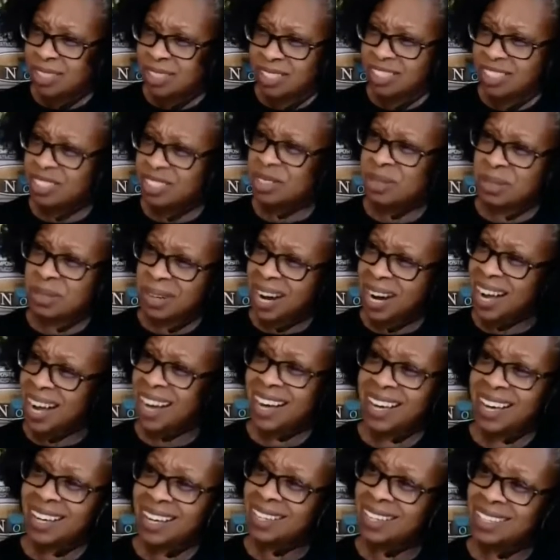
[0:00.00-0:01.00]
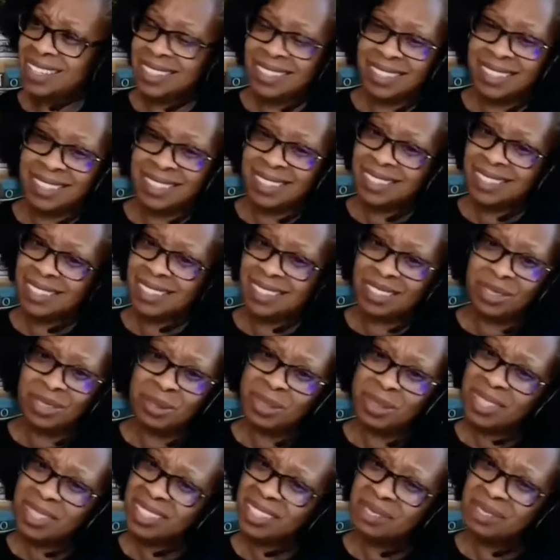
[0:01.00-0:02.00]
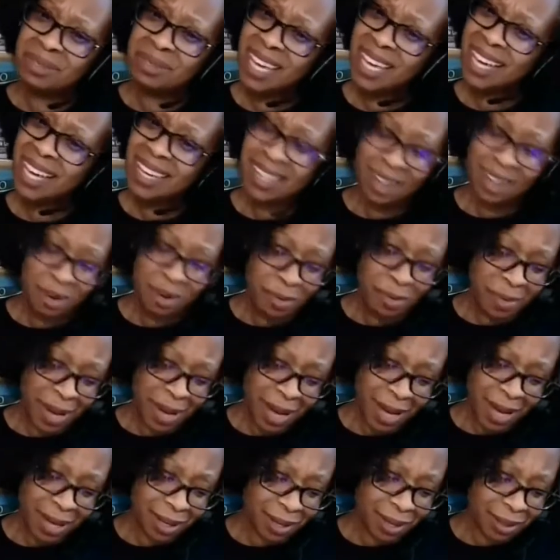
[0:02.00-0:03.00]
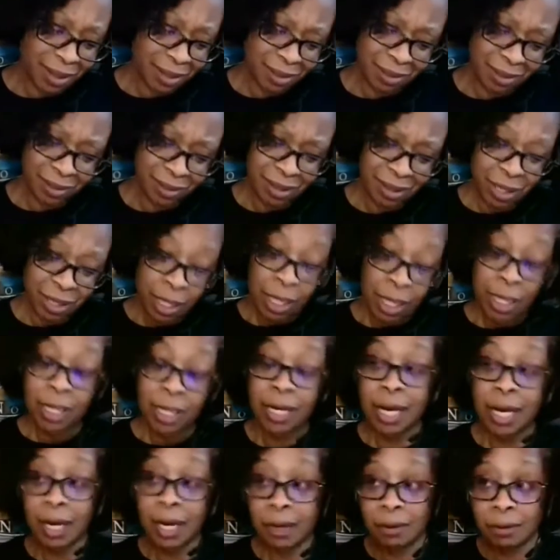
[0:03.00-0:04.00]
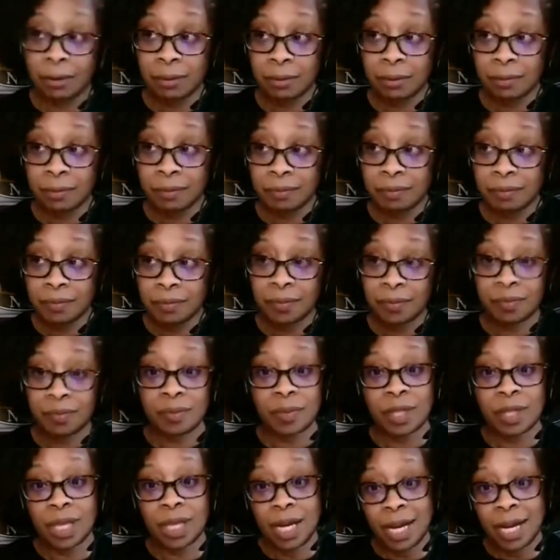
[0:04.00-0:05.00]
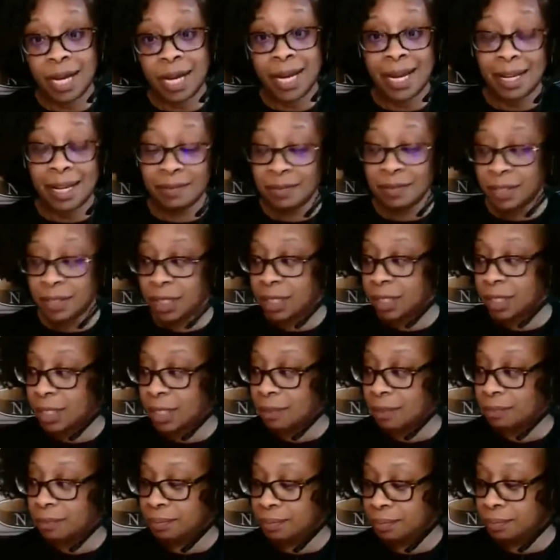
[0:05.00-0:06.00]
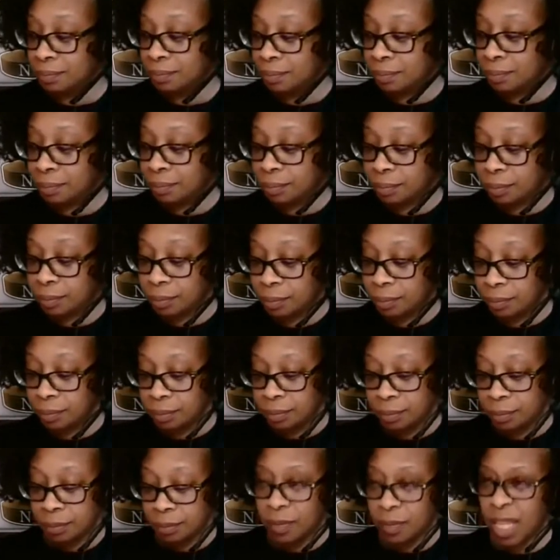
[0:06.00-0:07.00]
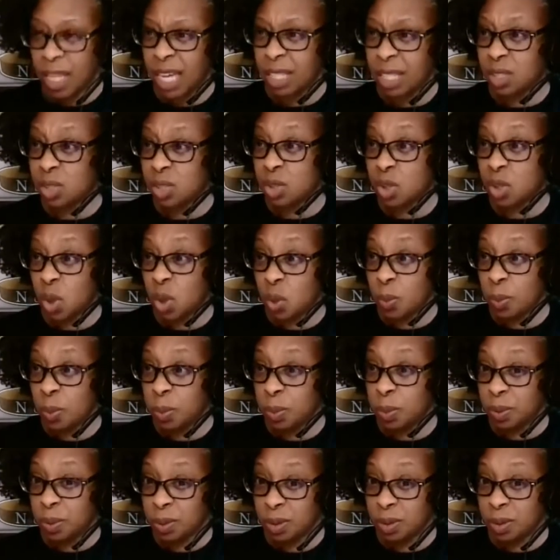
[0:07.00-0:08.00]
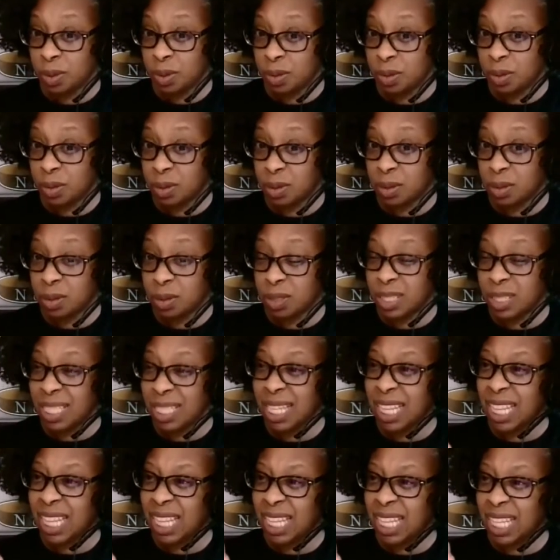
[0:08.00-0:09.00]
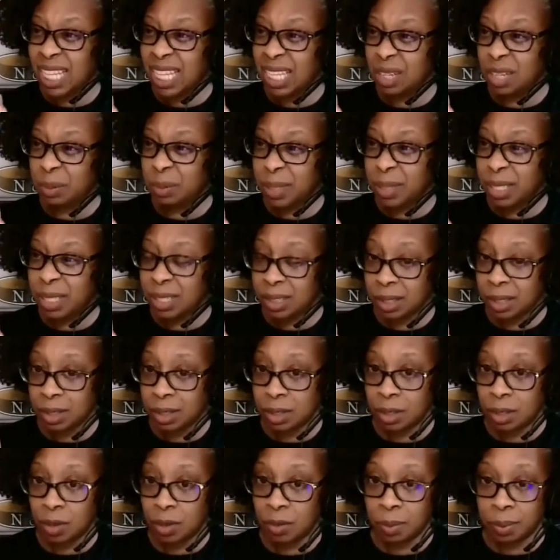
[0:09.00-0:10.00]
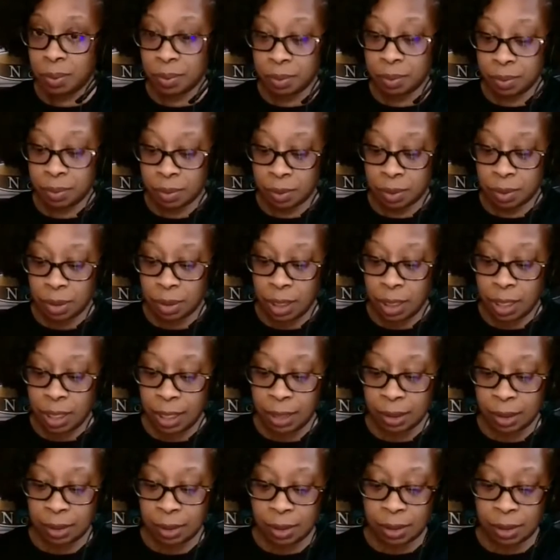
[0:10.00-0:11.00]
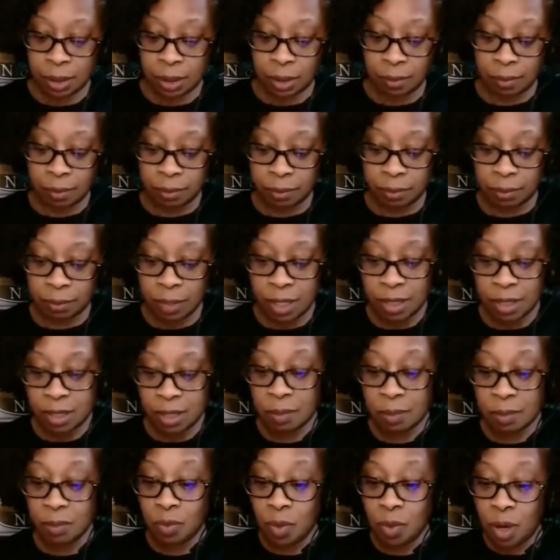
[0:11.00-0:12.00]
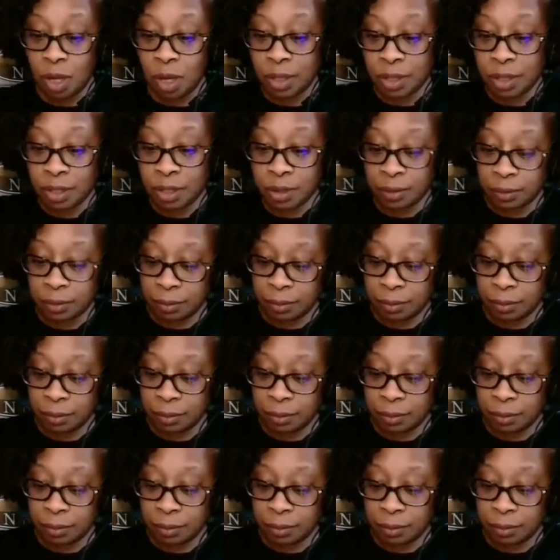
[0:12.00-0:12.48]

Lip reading: it's dry, you can't go back. Now, I have done like soap, a little bit of dish soap and some water,